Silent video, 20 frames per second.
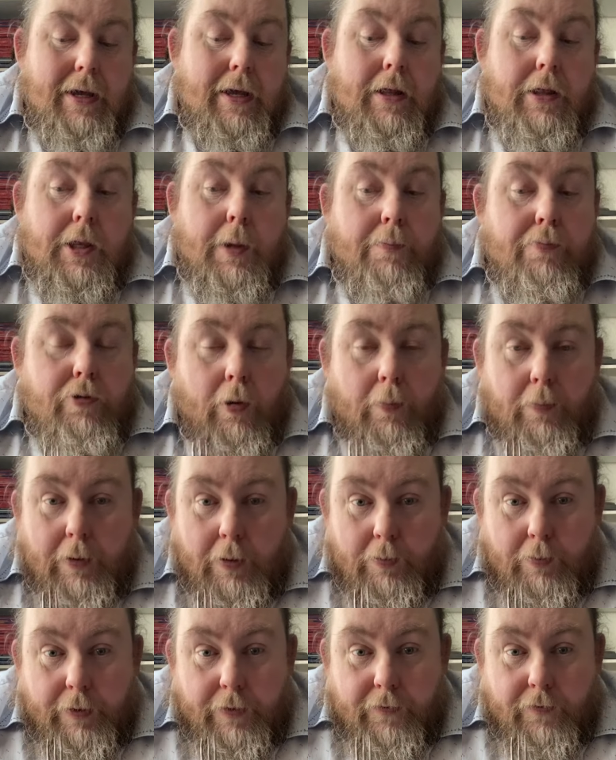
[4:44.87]
The
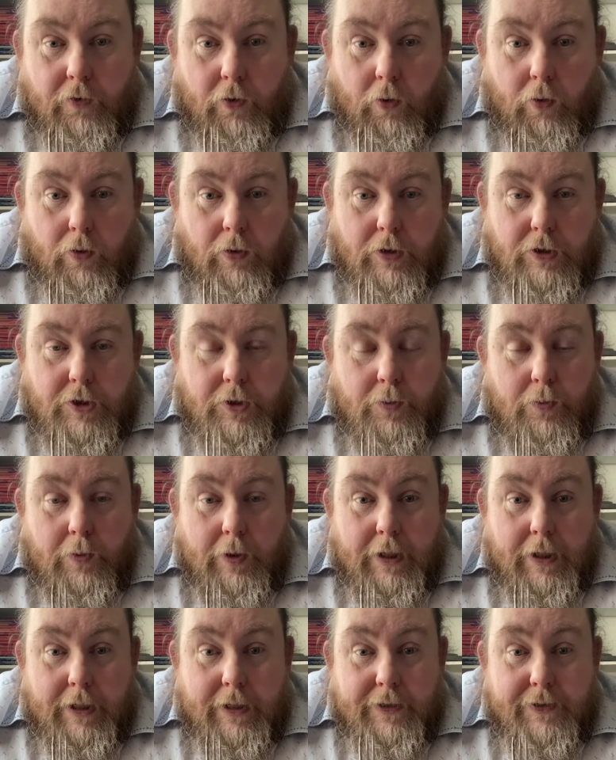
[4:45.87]
problem with forks
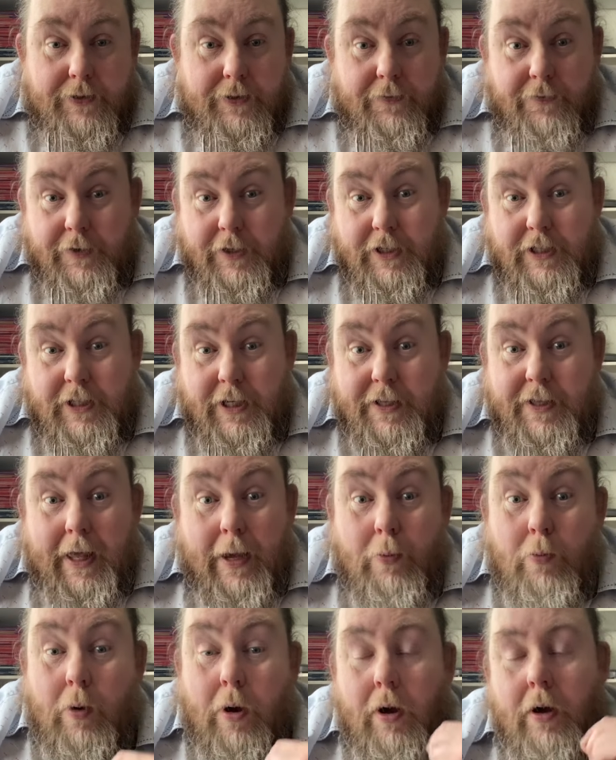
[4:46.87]
was, firstly, they
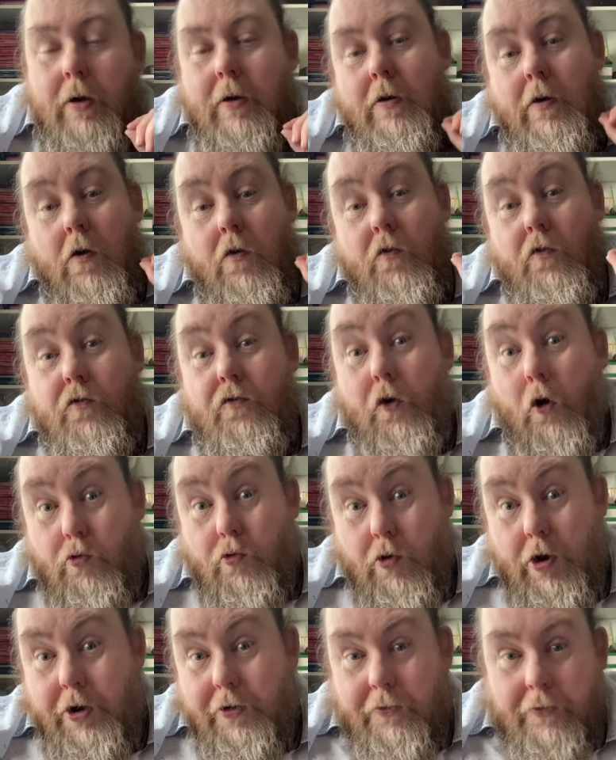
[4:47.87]
were
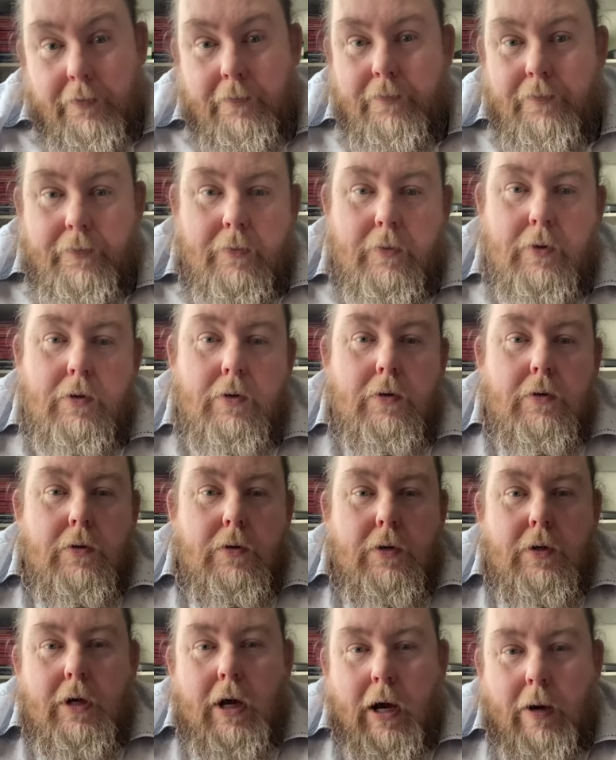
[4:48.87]
foreign,
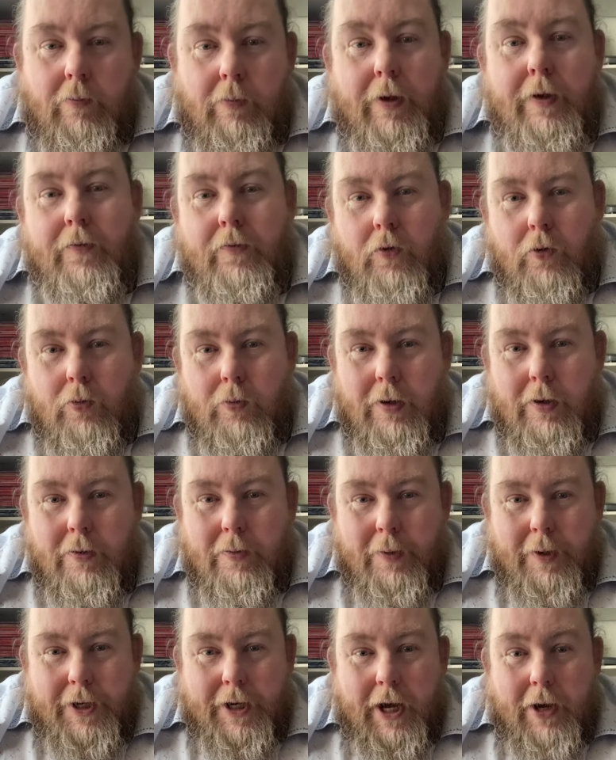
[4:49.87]
and
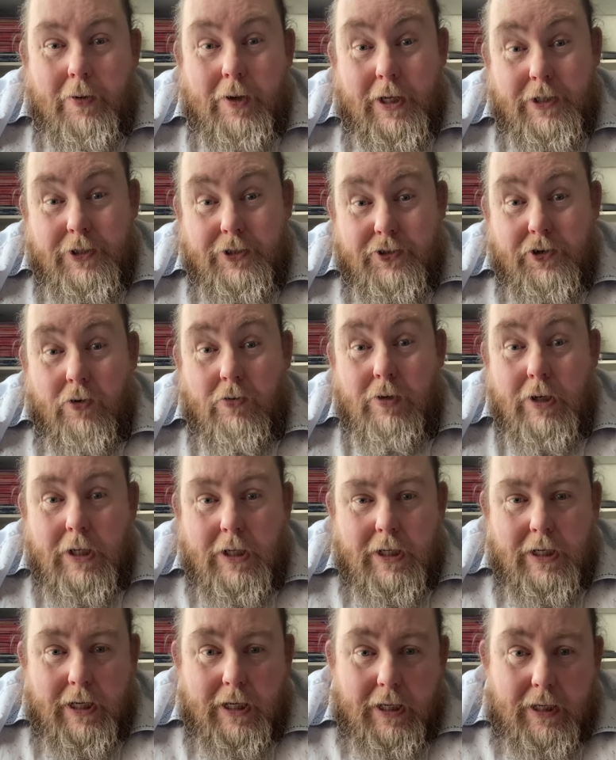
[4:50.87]
we know
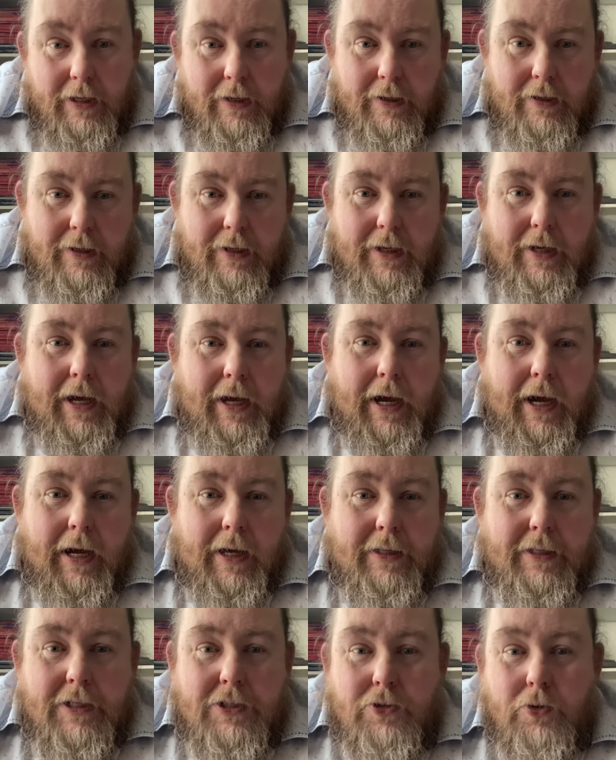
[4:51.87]
historically
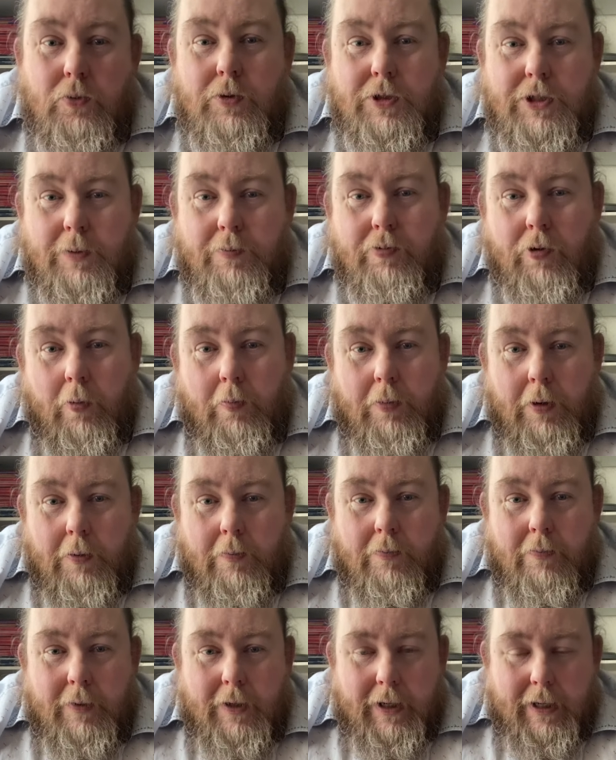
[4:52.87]
there's always a
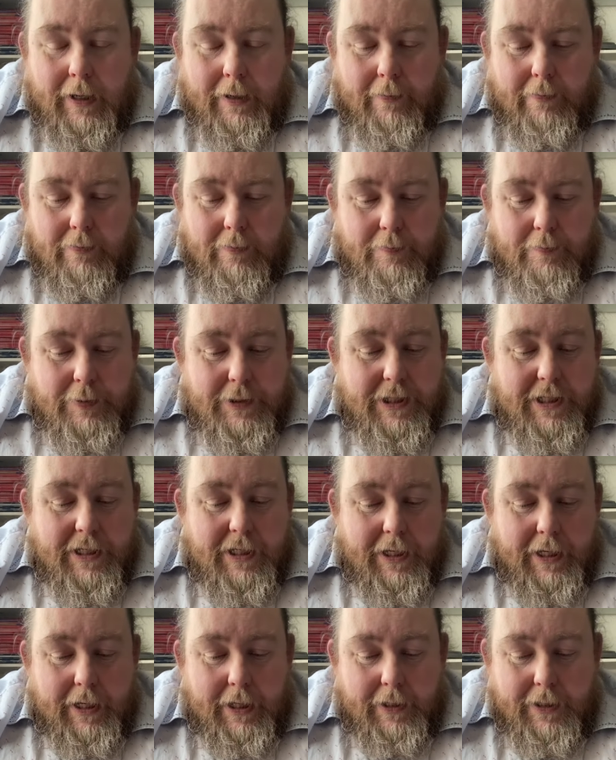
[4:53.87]
problem,
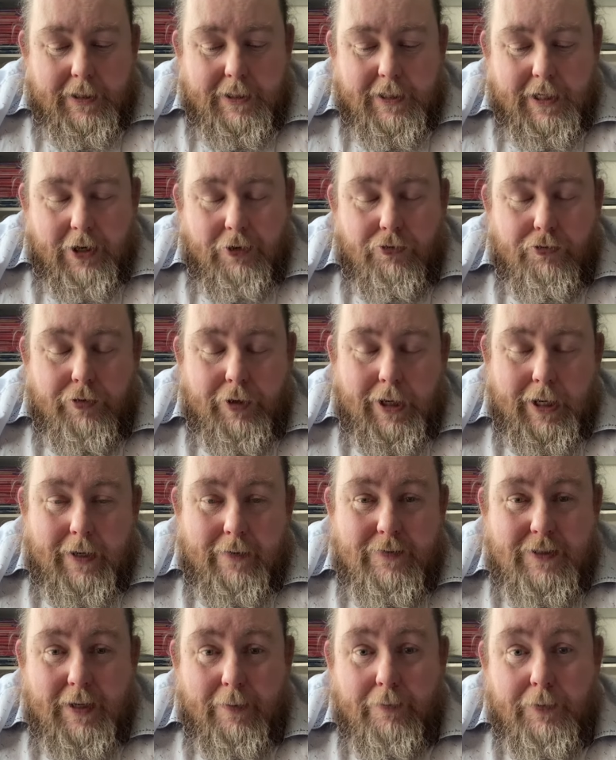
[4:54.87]
particularly in this country,
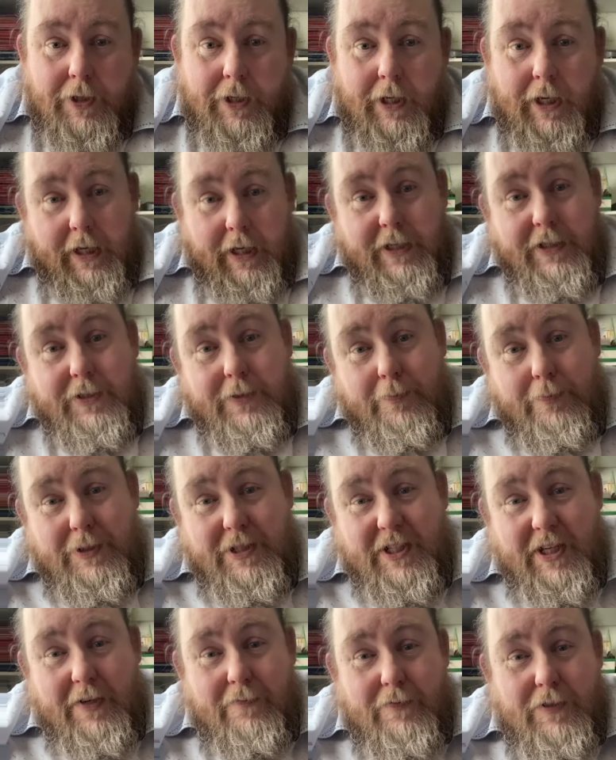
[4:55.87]
if something is
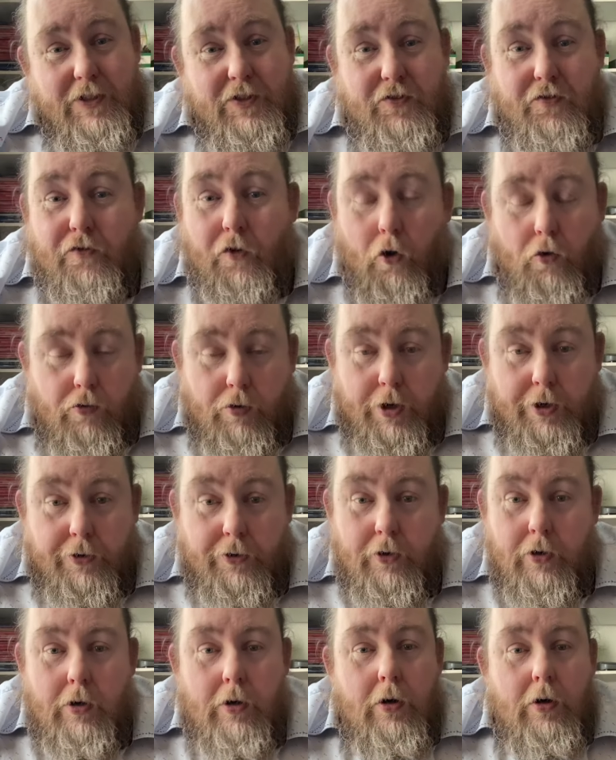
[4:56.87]
perceived as foreign
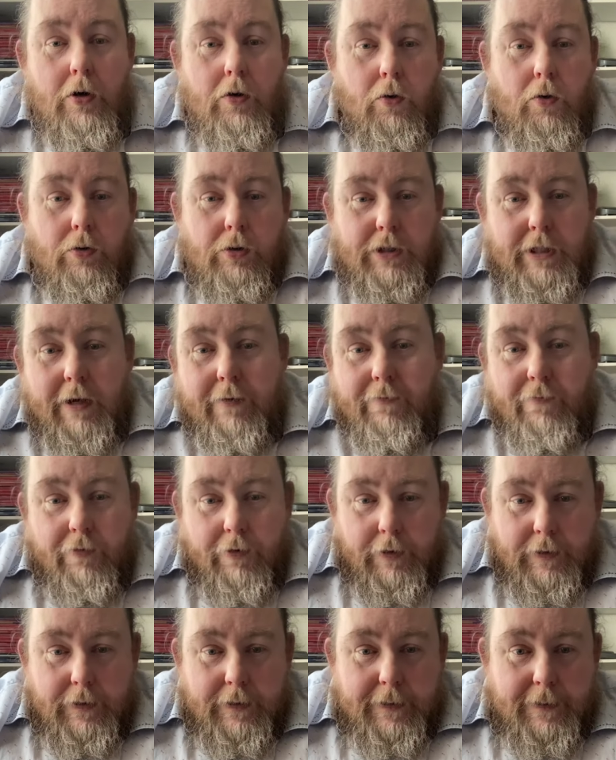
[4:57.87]
or
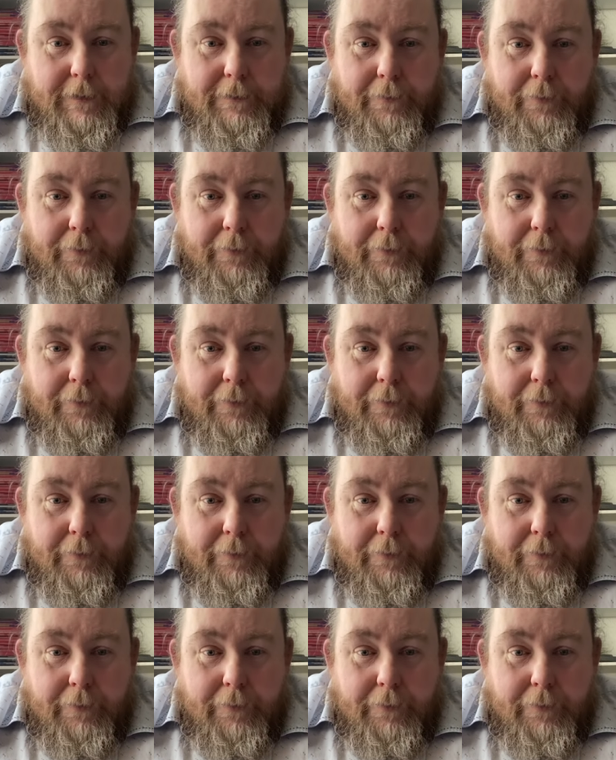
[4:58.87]
different.